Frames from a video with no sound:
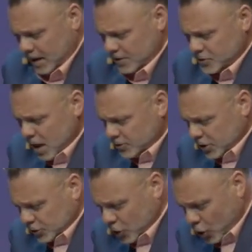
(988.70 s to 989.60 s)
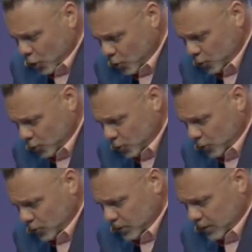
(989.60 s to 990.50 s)
It's not just the
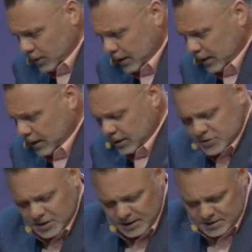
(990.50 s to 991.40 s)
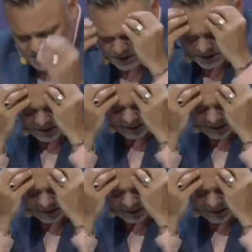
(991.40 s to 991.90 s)
who, it's, it's,